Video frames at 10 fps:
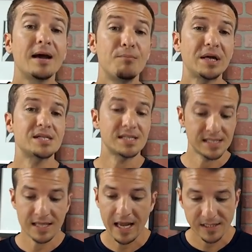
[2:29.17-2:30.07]
Bet you see
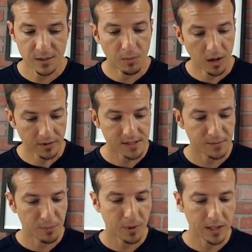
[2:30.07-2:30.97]
that tomorrow. It's going to
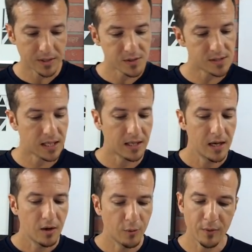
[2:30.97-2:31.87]
be pretty interesting.
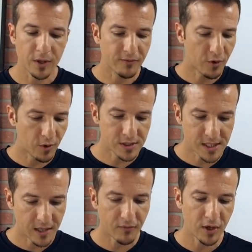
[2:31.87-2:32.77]
We will, of course,
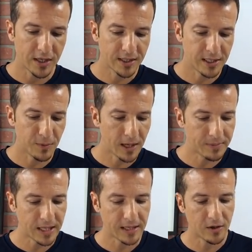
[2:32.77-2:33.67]
cover it and keep you
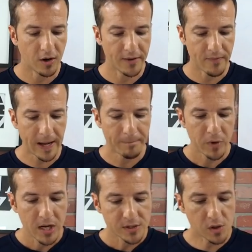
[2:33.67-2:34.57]
updated on that.
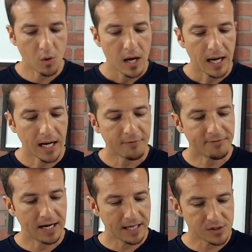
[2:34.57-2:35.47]
So
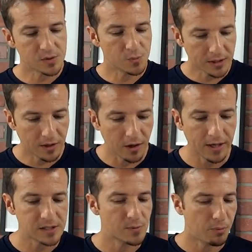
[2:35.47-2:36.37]
financials with the
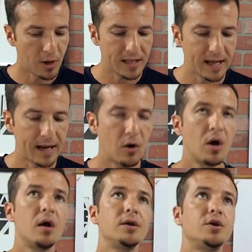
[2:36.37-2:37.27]
earnings, we pointed that out.
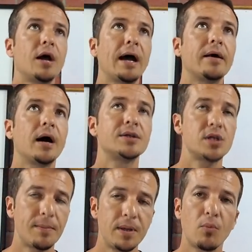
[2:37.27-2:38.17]
You got
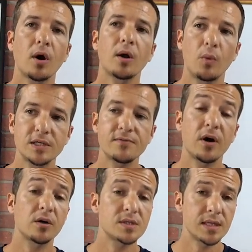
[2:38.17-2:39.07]
JPMorgan, Wells
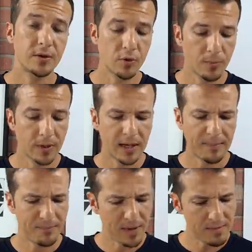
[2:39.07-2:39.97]
Fargo, Citigroup,
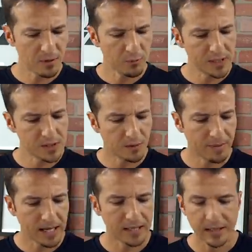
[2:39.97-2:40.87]
maybe a regional
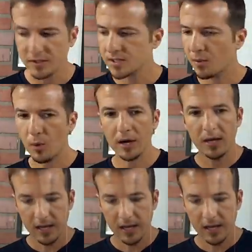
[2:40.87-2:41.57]
bank in there somewhere.